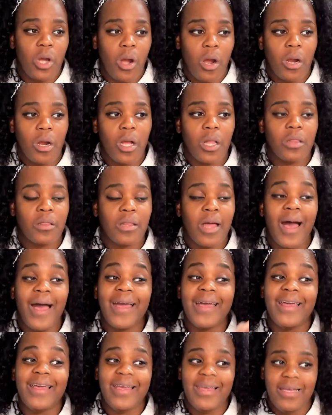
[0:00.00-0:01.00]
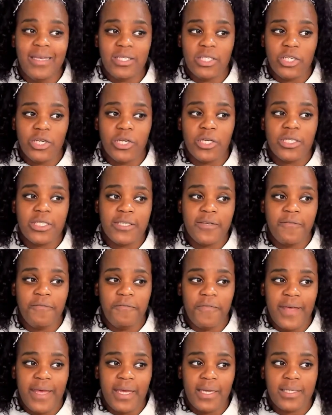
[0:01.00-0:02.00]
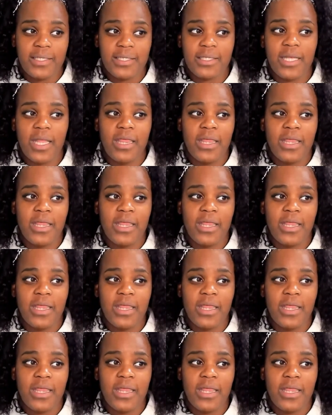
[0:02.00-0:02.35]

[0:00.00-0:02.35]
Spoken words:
are a lot easier to fix